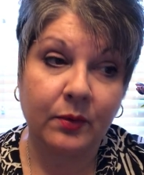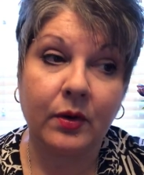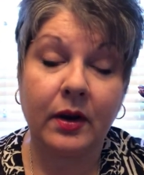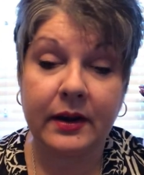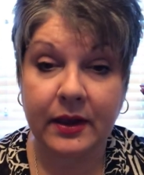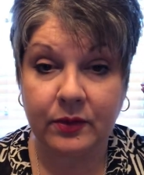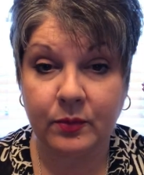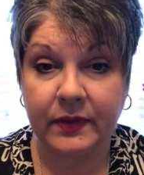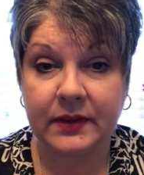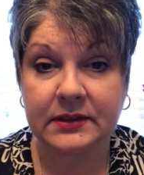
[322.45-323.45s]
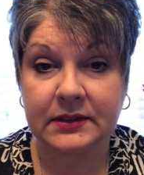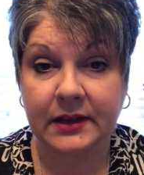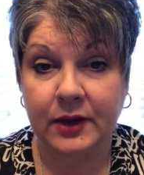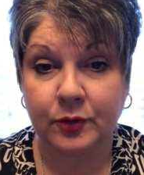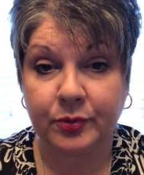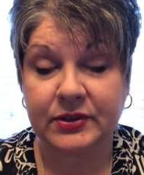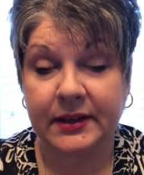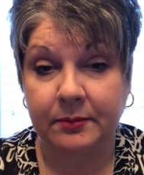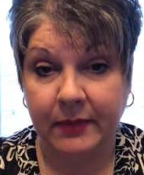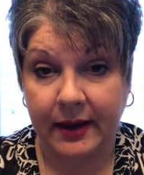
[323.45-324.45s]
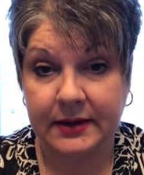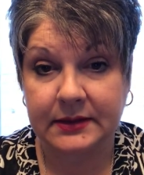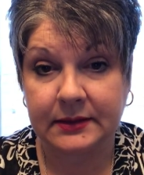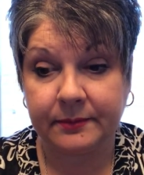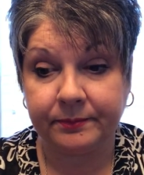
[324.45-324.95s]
or another one that says 100% might.